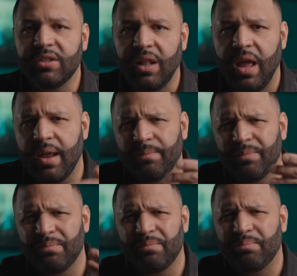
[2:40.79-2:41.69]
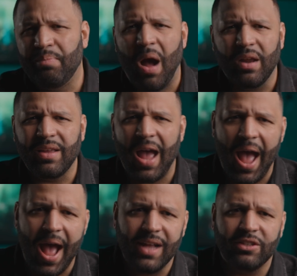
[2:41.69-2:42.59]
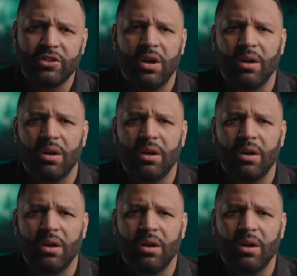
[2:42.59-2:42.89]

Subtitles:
like podcast,